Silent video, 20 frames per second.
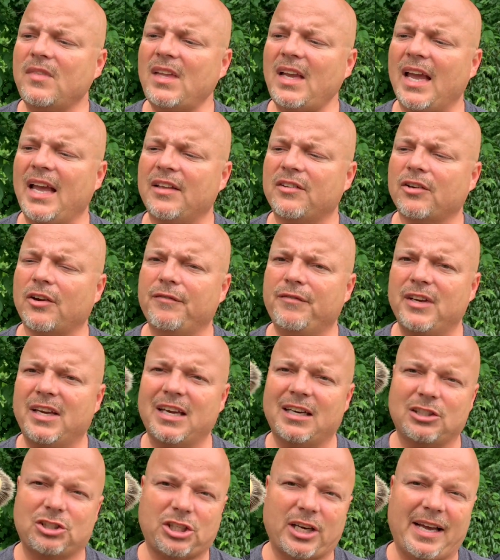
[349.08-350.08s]
And so if you
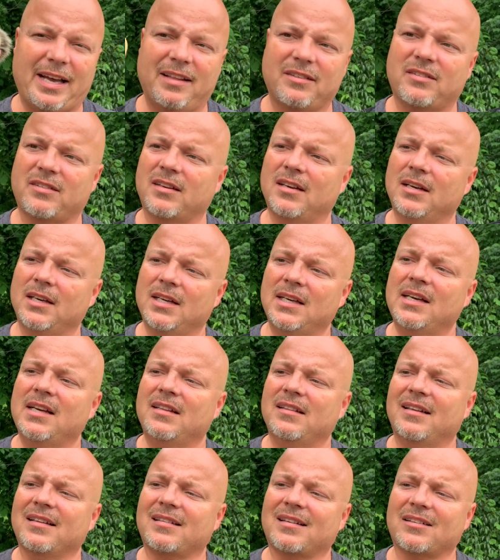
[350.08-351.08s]
get a chance,
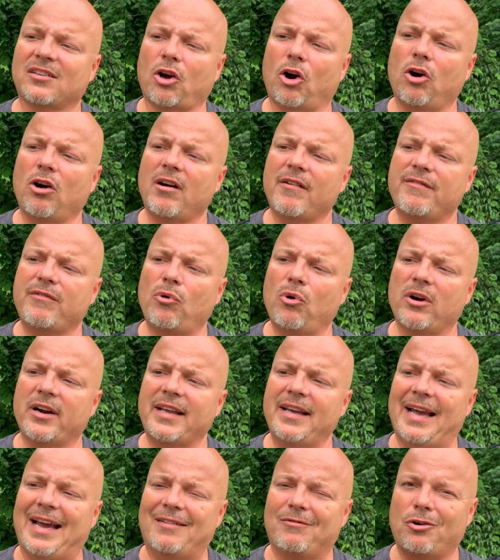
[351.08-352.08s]
this is
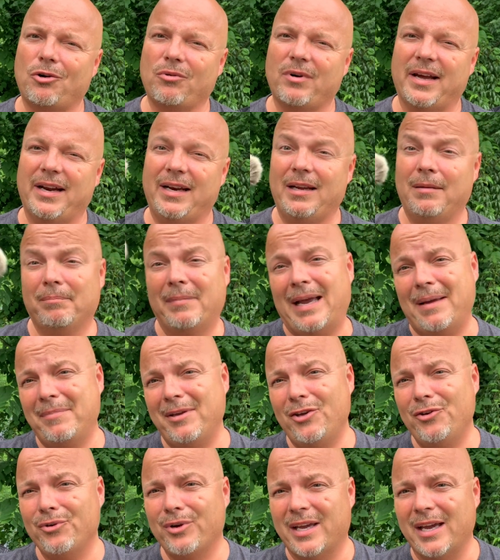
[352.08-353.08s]
R40 Ever Ready. Maybe
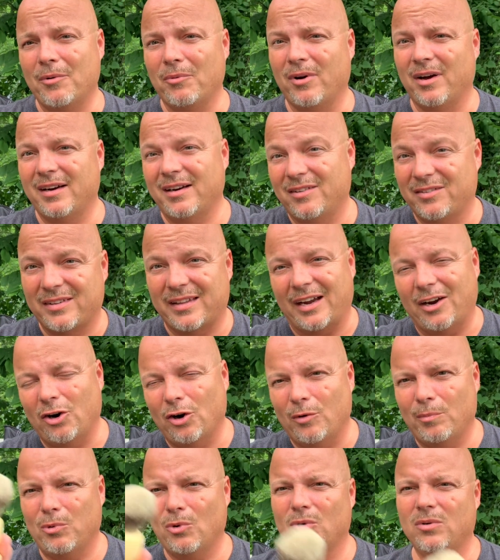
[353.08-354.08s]
you get one, it's
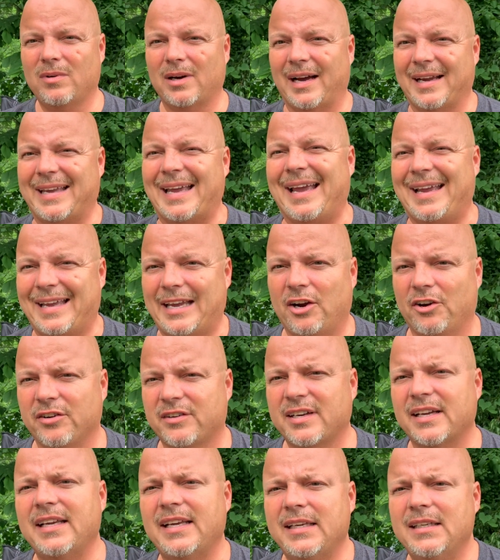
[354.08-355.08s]
terrible. I can't
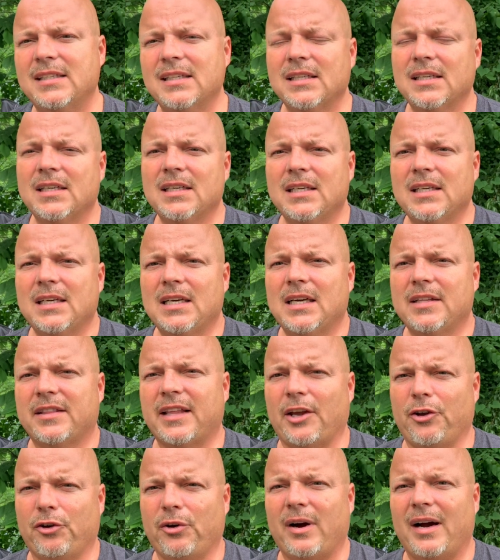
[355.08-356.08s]
guarantee
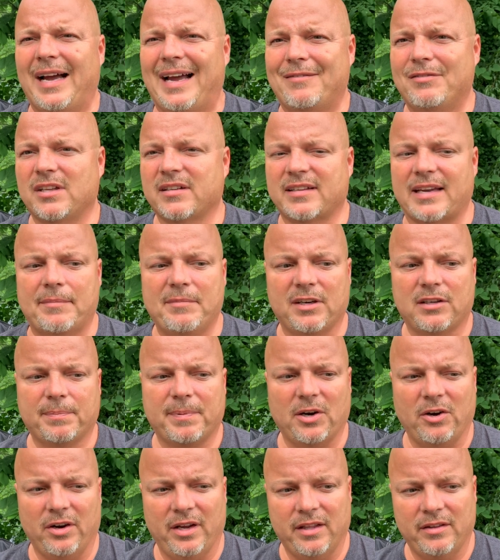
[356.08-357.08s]
that you'll have the same
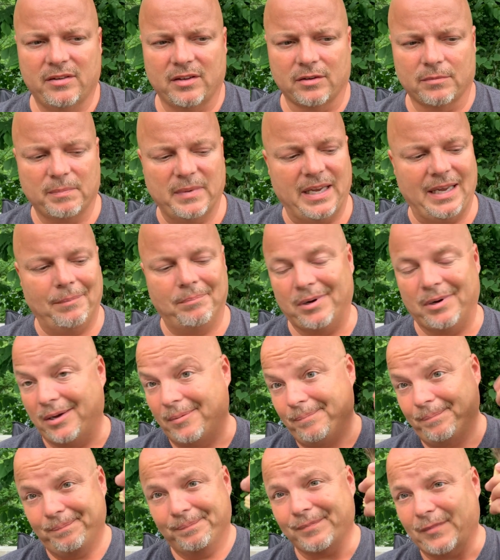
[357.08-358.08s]
experience as me, but
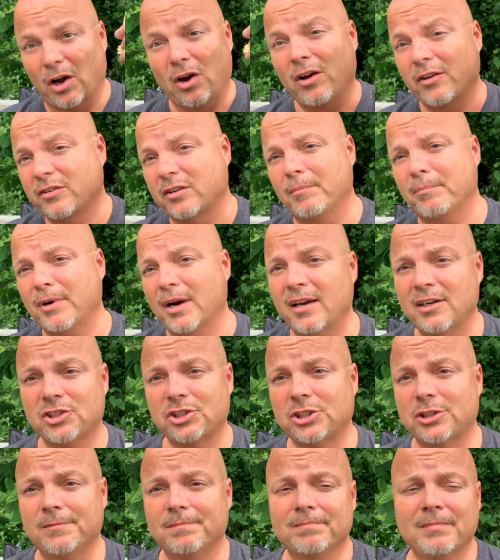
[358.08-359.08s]
awesome
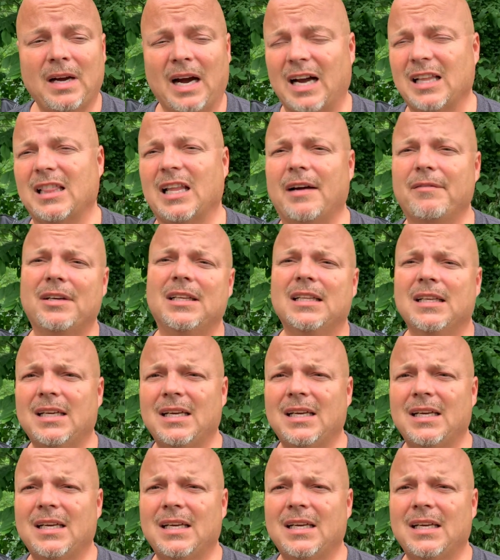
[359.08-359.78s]
brush. I love it.